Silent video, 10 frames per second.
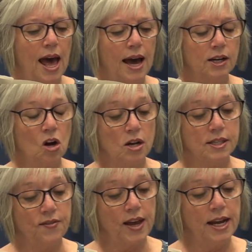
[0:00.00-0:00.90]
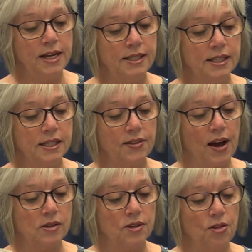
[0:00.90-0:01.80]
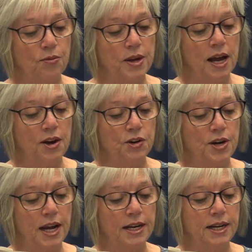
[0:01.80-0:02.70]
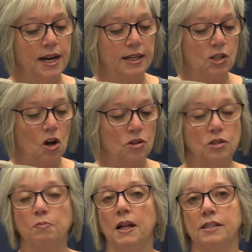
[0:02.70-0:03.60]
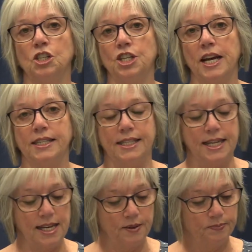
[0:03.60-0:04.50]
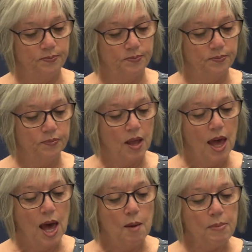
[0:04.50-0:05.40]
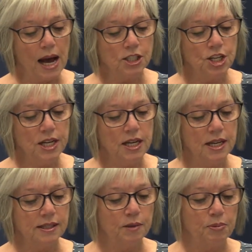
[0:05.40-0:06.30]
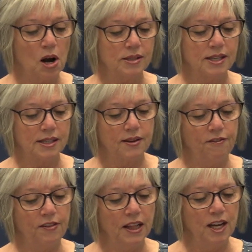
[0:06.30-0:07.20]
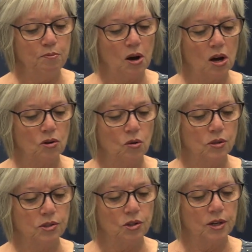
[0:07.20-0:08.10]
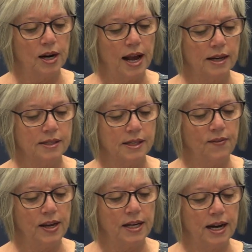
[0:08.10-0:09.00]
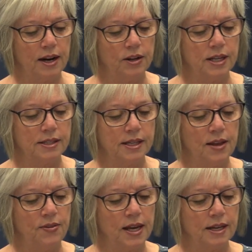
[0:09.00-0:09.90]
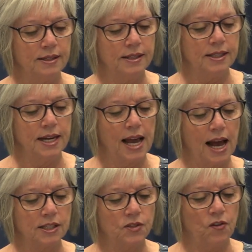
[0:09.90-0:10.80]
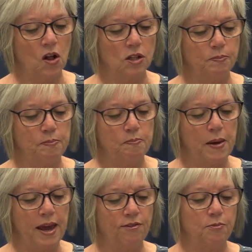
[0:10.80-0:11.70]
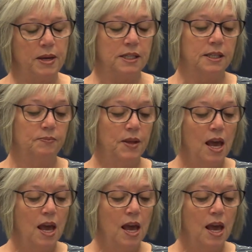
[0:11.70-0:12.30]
at a cost of $86,389 plus GST. Patching is the process of filling potholes or excavated areas in the existing asphalt pavement.